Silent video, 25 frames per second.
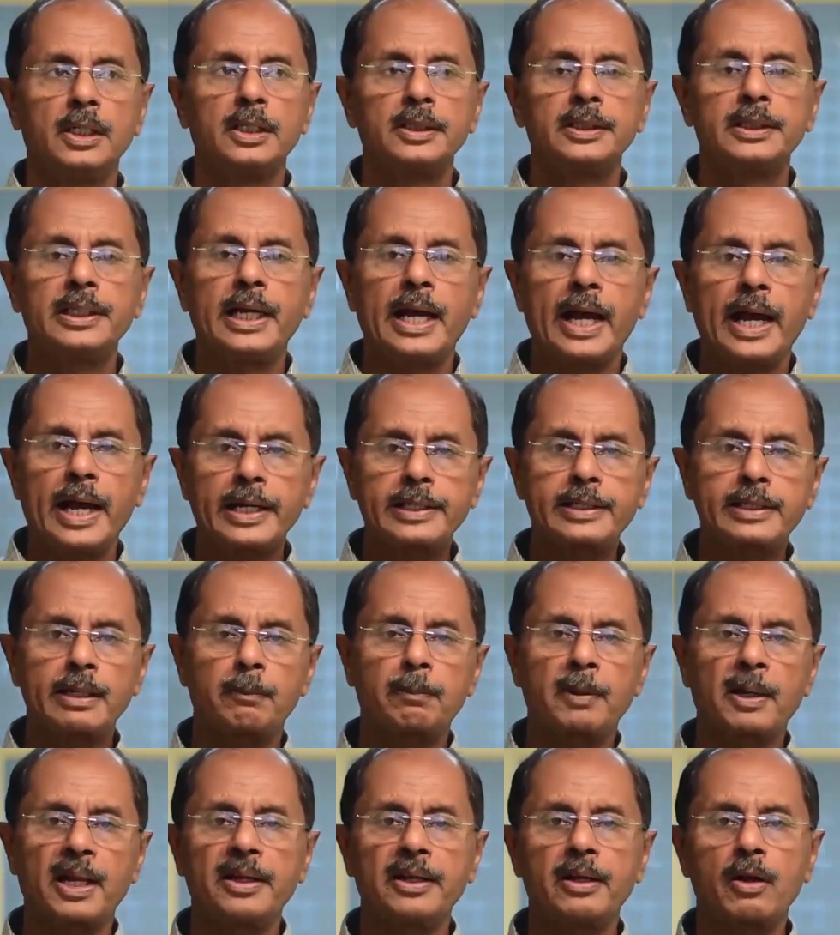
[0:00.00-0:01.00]
The Act
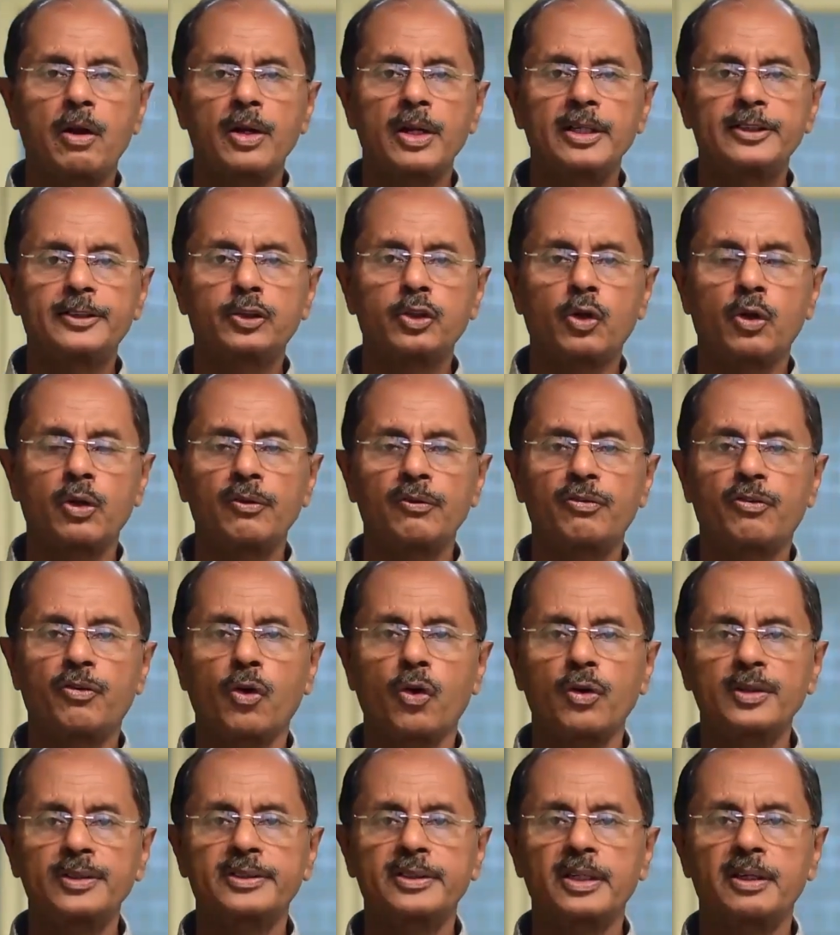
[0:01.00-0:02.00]
applies on its own
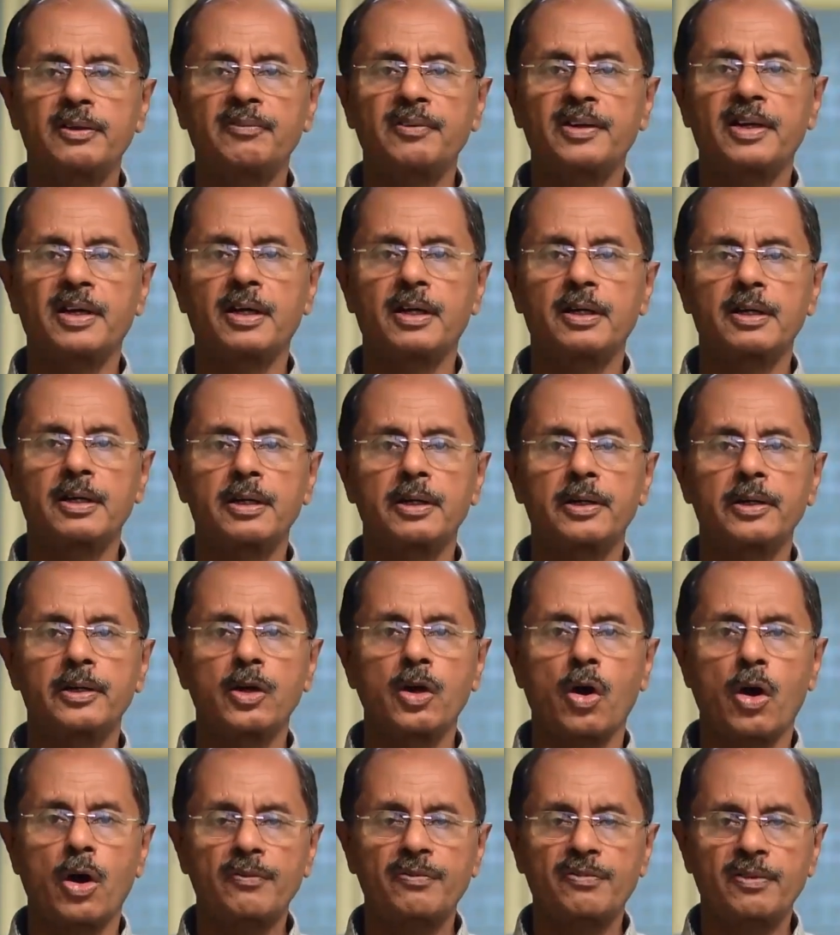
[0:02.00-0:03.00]
force and vigor,
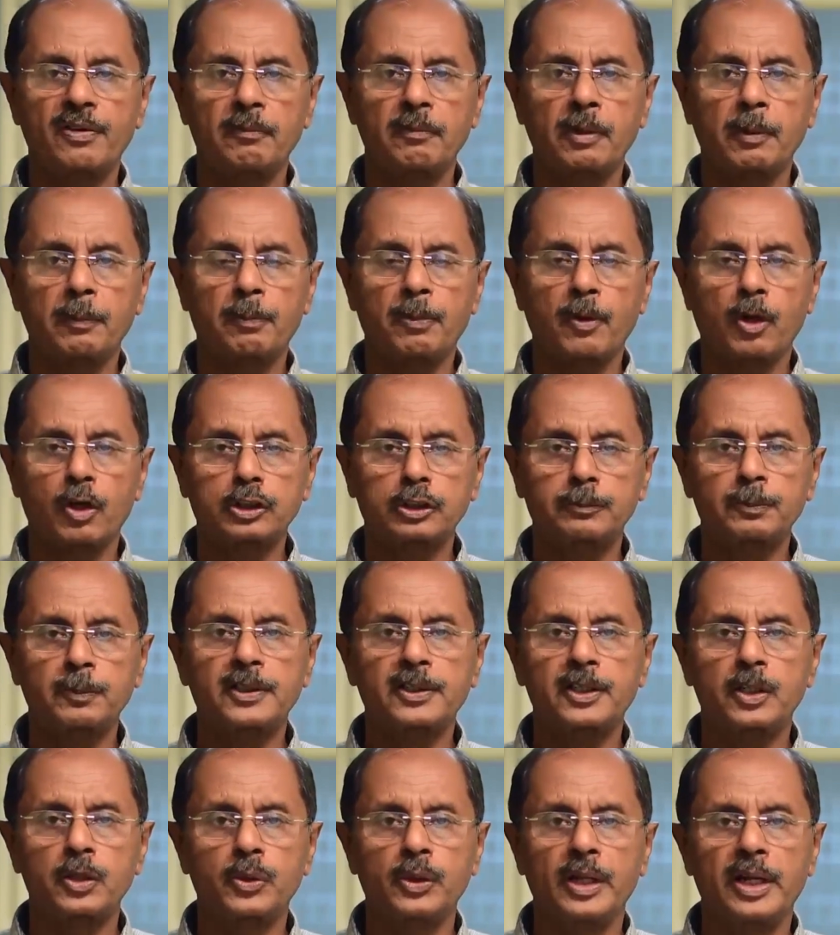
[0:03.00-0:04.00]
not from a
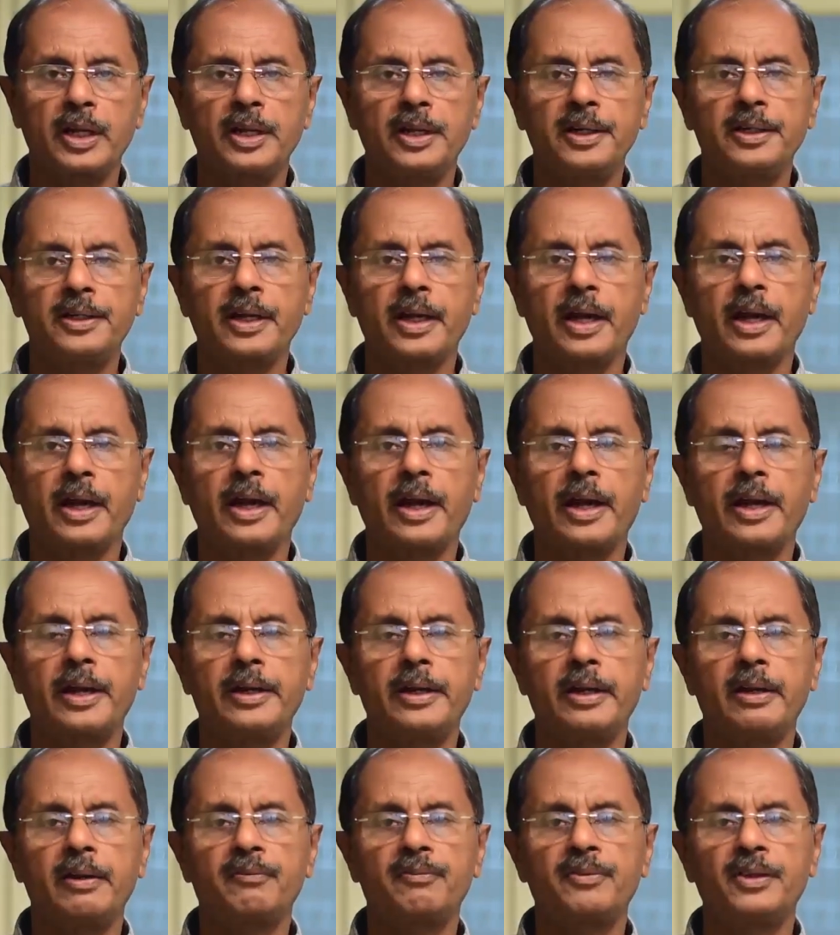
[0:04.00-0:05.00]
prospective date,
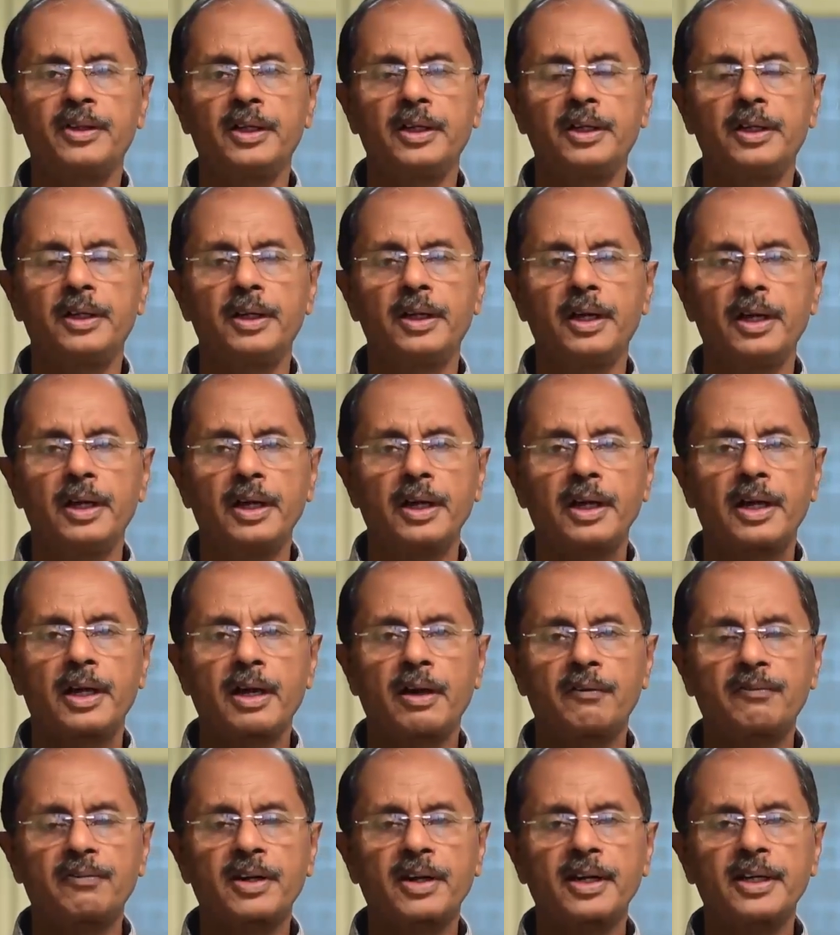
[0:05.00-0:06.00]
and if the
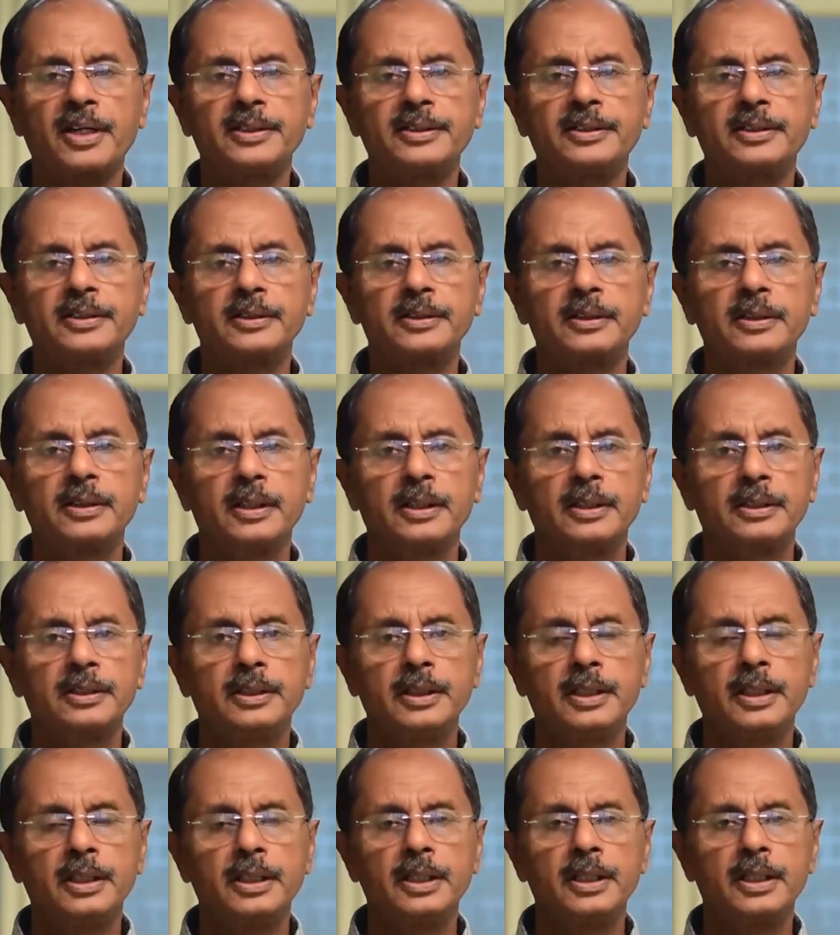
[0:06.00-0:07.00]
coverage,
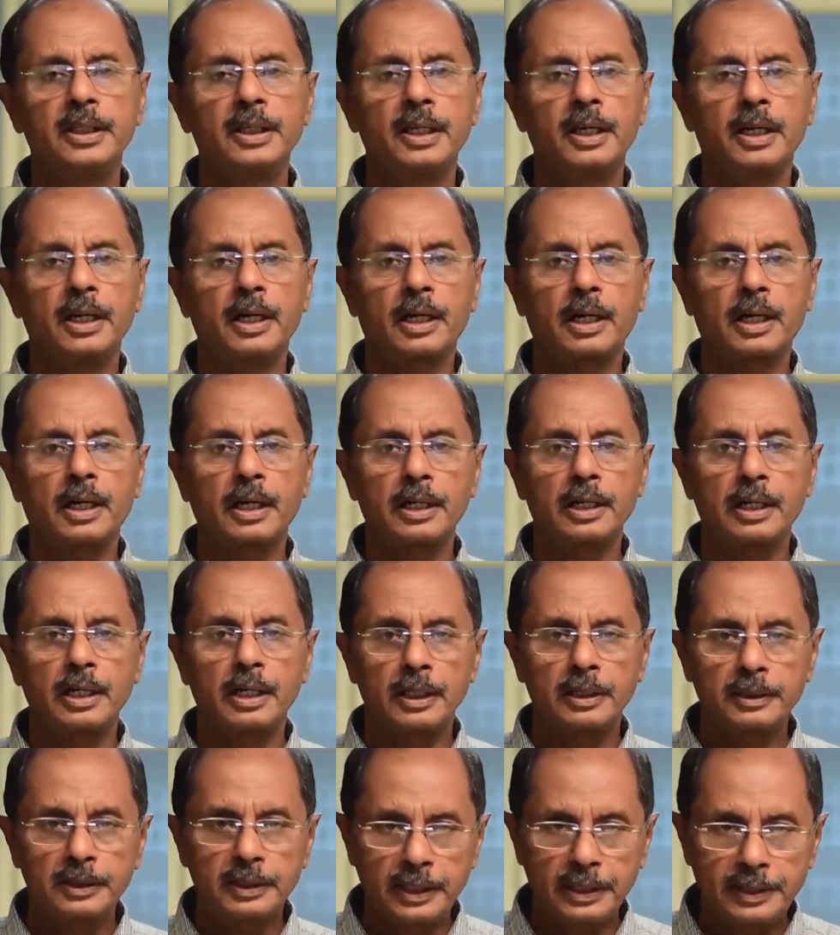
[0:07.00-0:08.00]
the
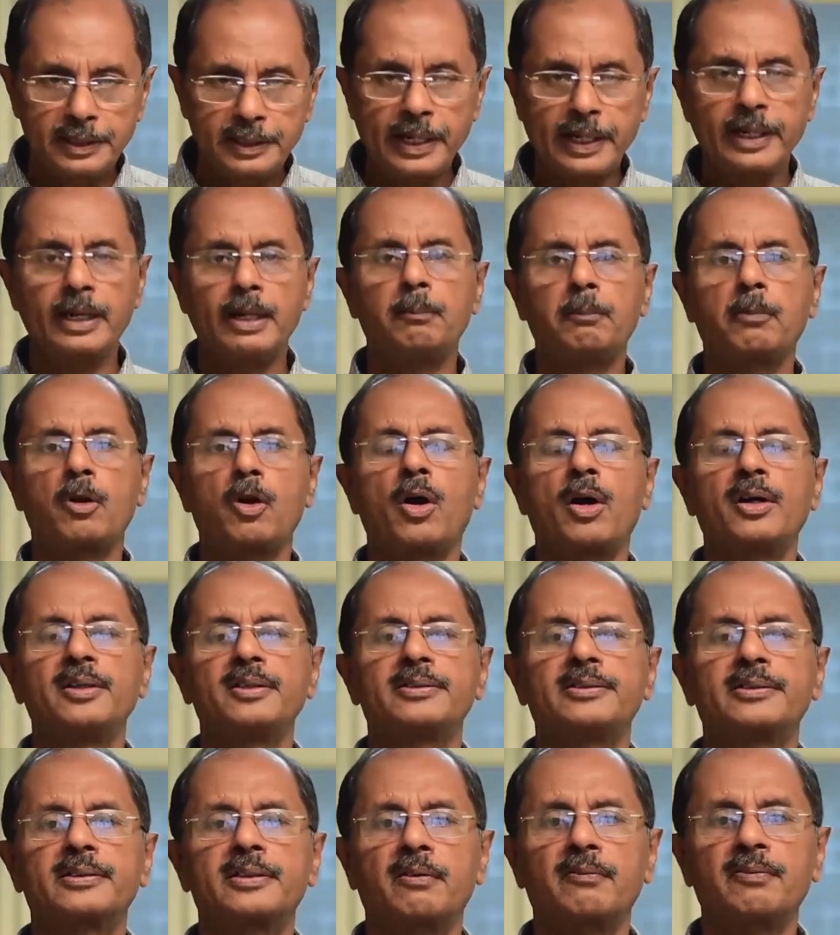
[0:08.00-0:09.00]
10
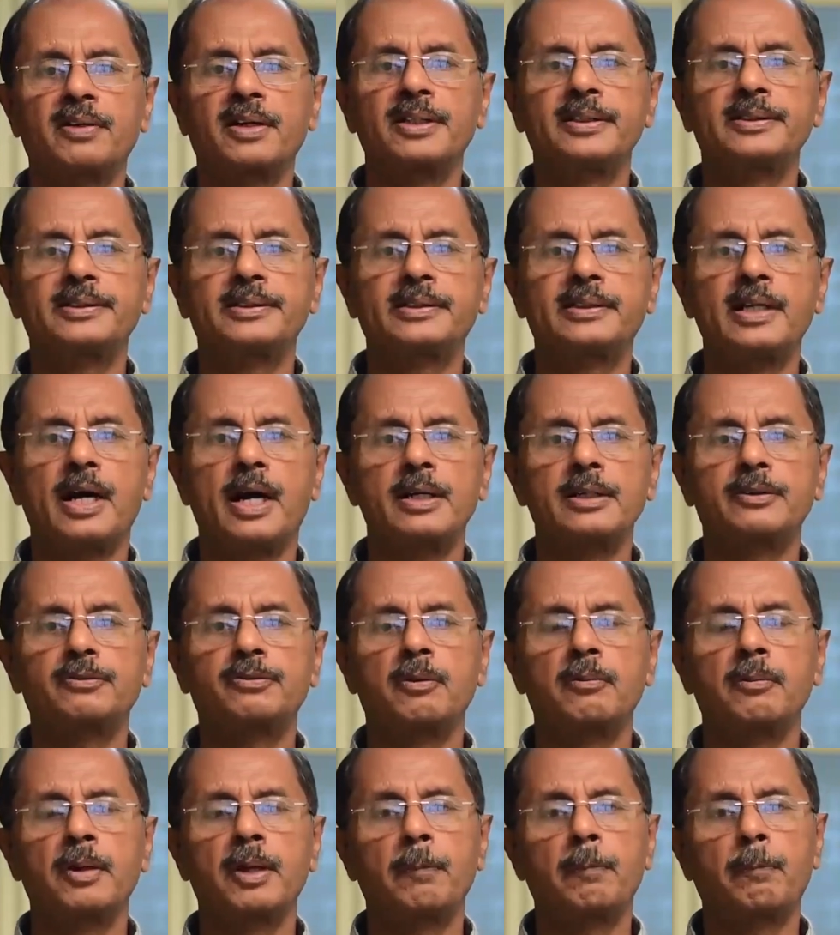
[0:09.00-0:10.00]
employees coverage starts
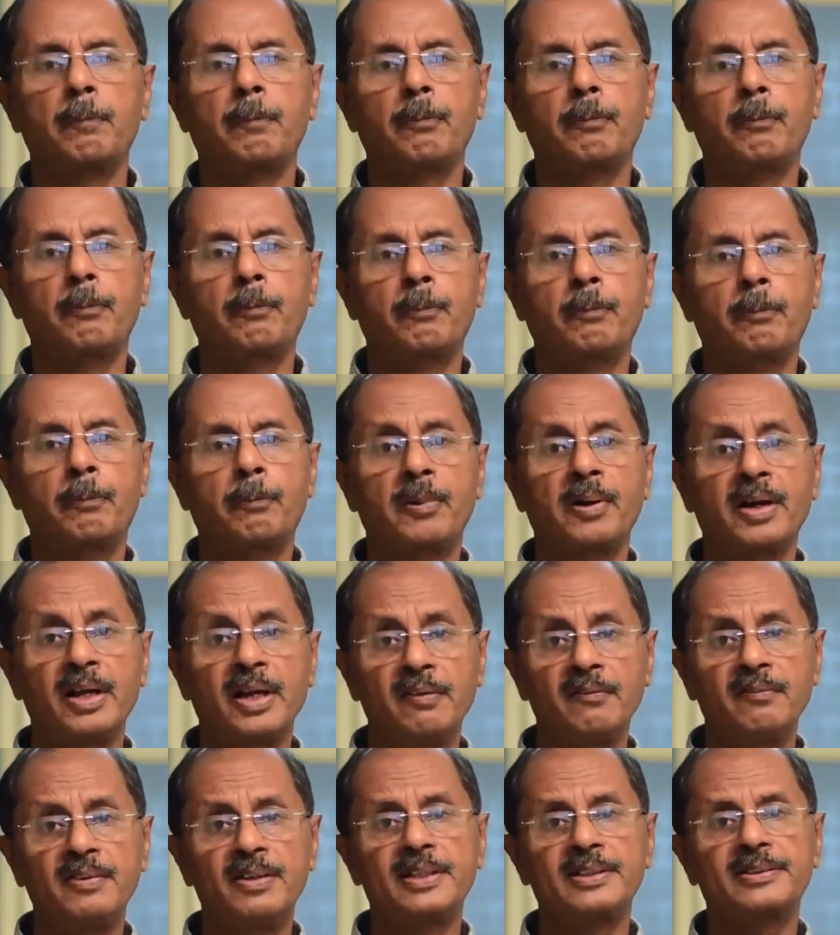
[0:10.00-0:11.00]
from a
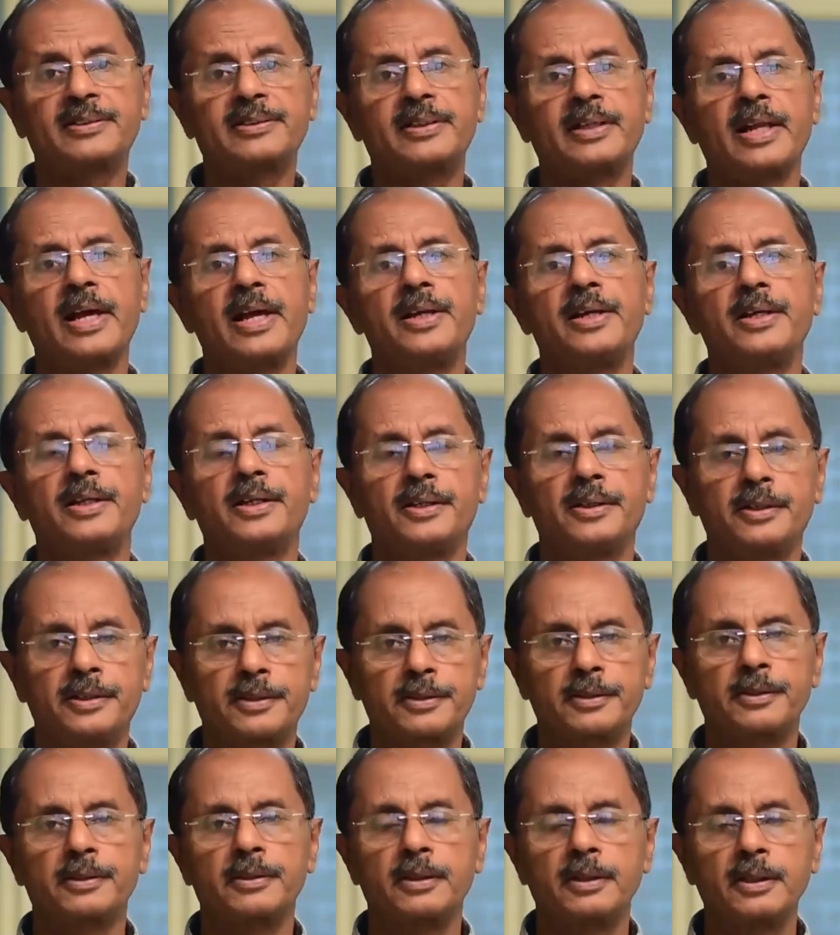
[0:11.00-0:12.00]
previous date,